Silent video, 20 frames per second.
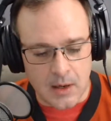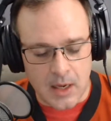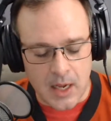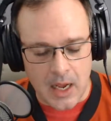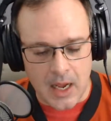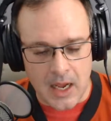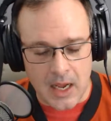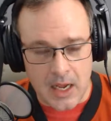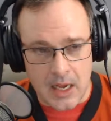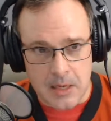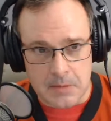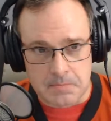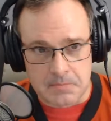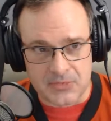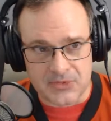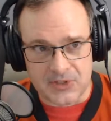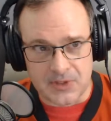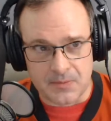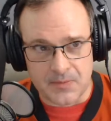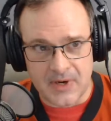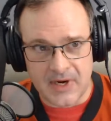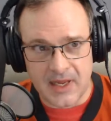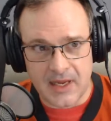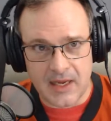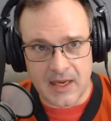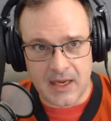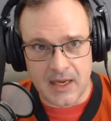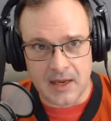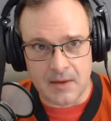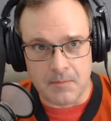
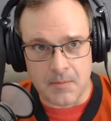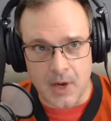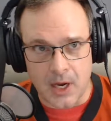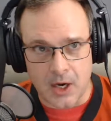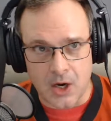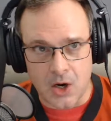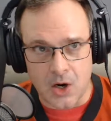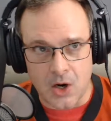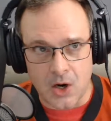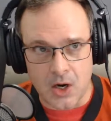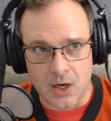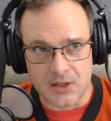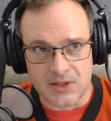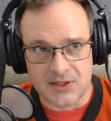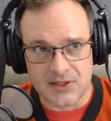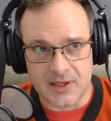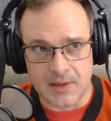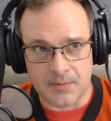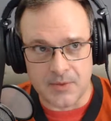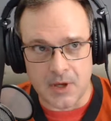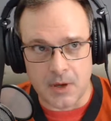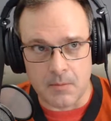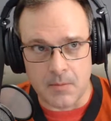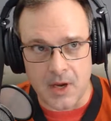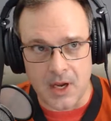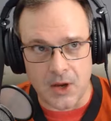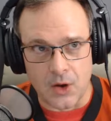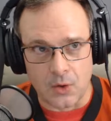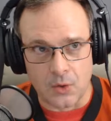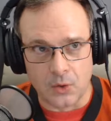somebody in my car stepped on
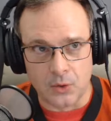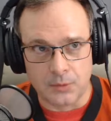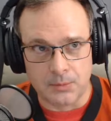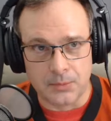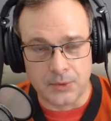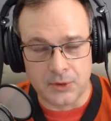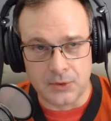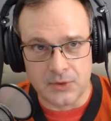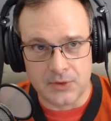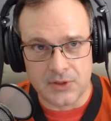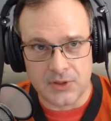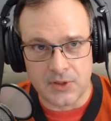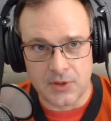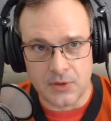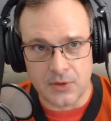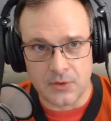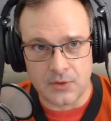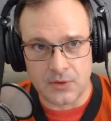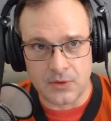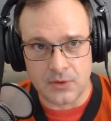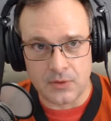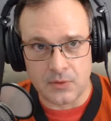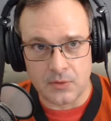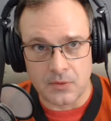my old Bluetooth